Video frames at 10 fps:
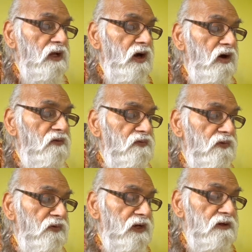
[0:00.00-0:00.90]
of
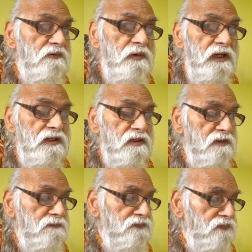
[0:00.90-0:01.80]
Rig Veda.
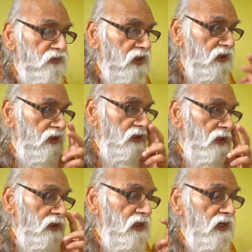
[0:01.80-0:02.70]

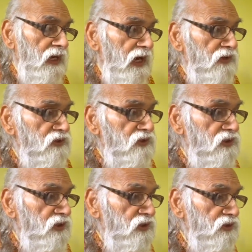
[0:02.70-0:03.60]
The last
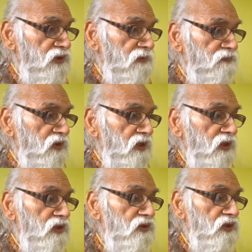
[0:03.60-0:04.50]
is
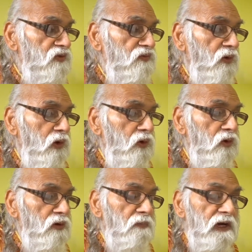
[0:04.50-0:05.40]
this is
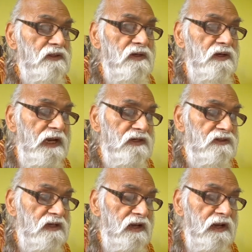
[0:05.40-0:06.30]
followed by the
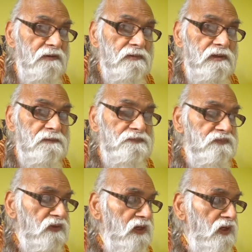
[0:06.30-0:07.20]
next level
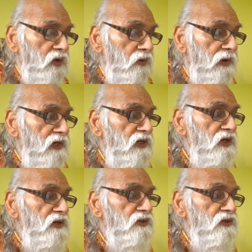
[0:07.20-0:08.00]
when he is